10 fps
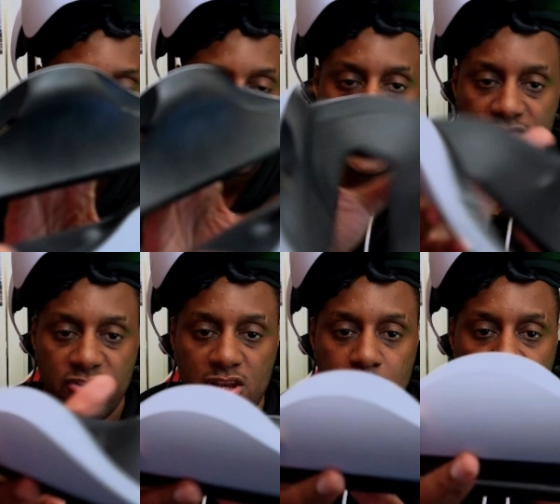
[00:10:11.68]
if you're
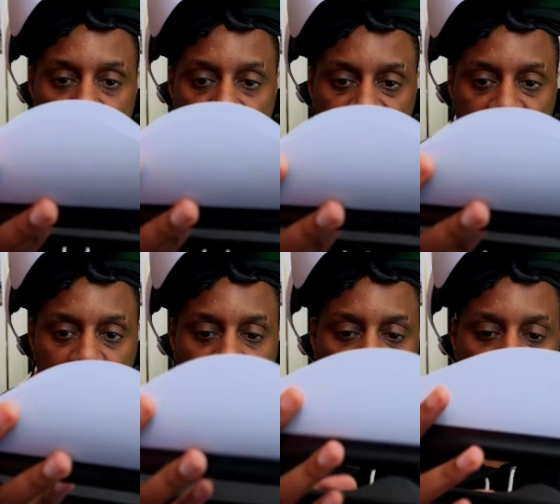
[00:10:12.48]
going to be using it a
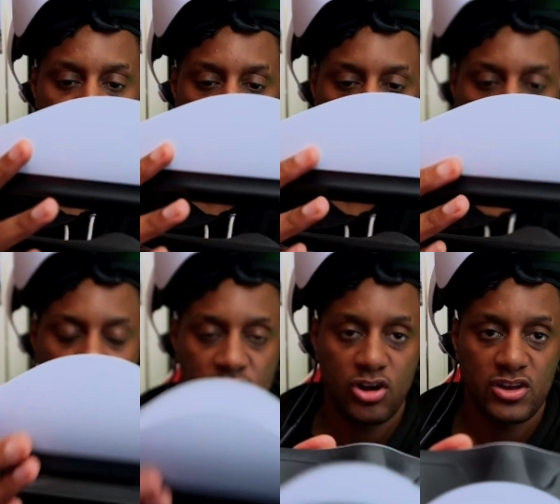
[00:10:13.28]
lot. It's not the
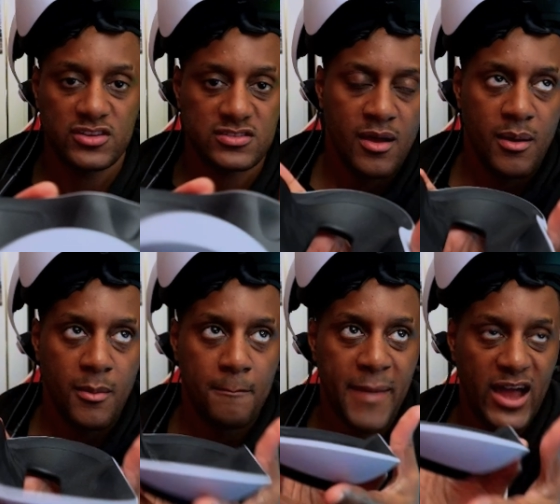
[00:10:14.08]
longest
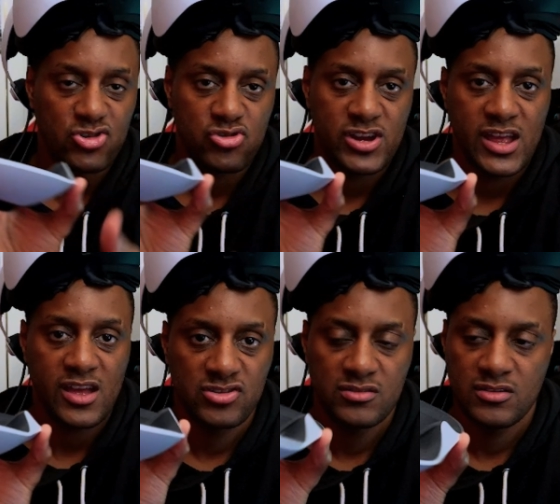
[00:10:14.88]
battery
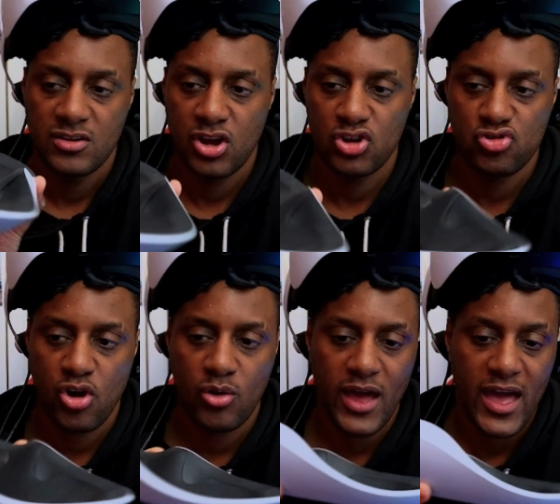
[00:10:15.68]

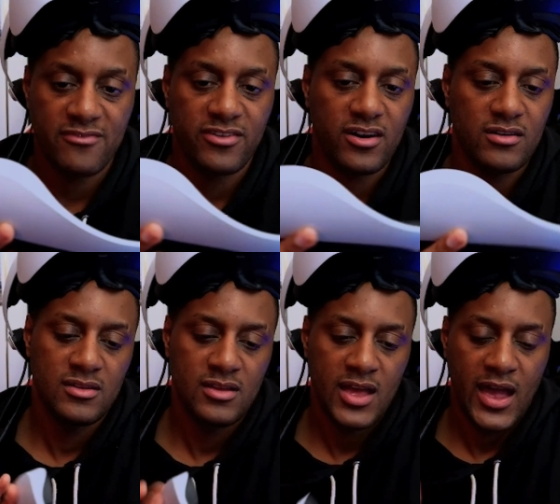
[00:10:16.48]
controller ever
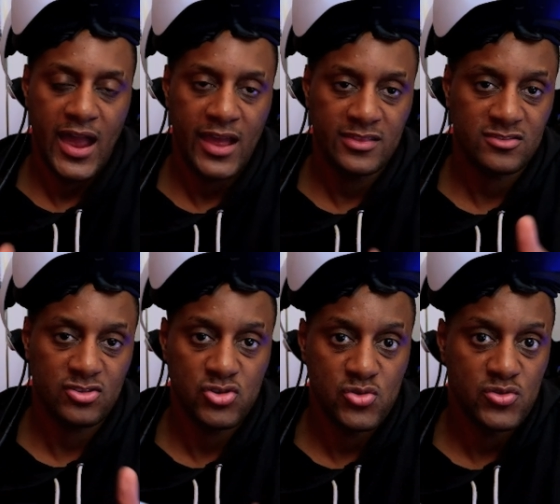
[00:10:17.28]
and it doesn't
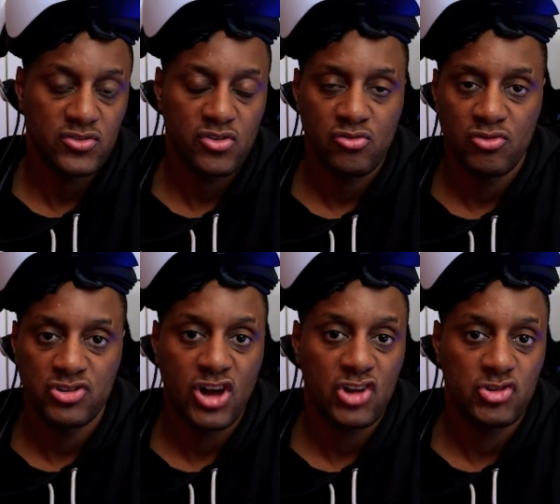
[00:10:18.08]
use
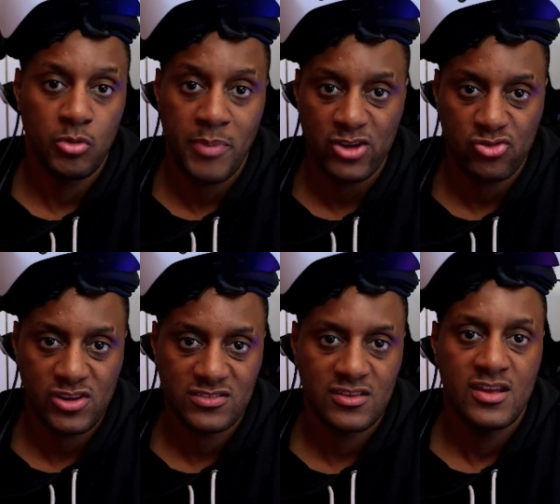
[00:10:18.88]
rechargeable
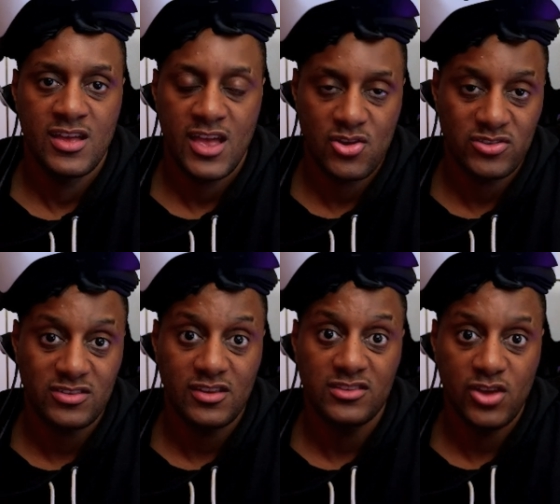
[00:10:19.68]
batteries. It uses
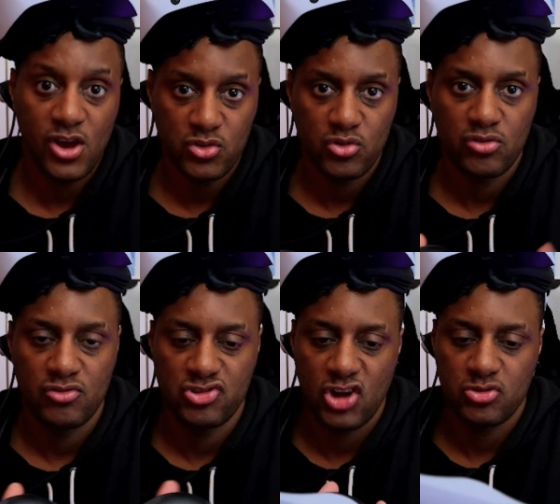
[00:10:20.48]
an internal
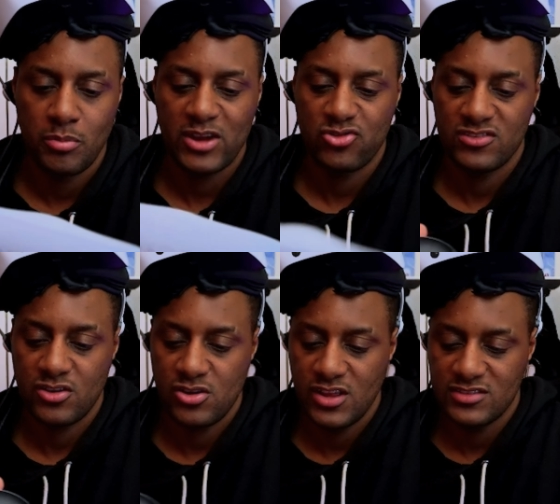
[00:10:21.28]
rechargeable battery, so
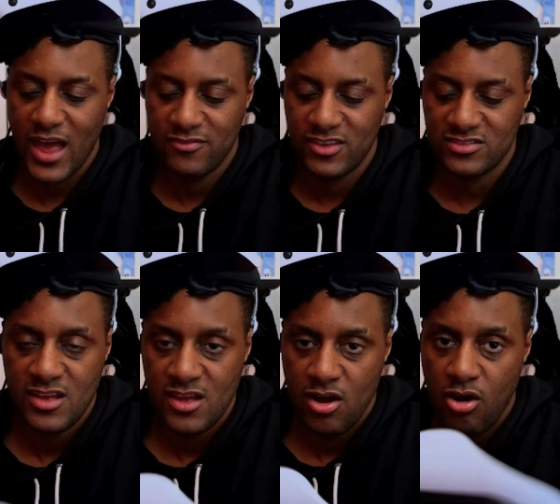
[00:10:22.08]
you need to have this
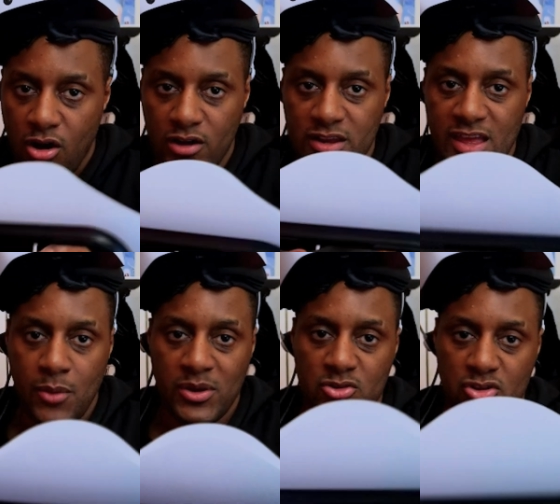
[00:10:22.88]
on here
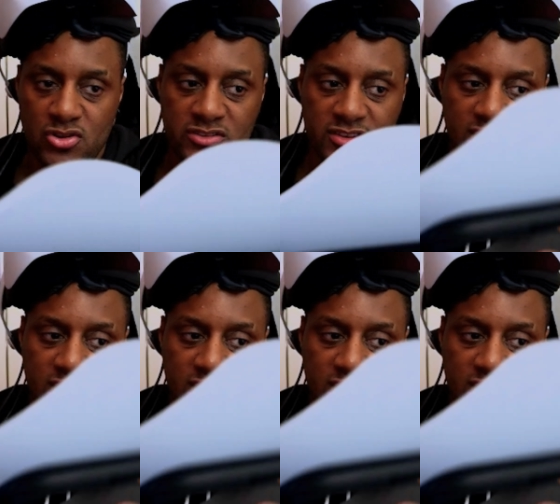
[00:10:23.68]
when you're not using it so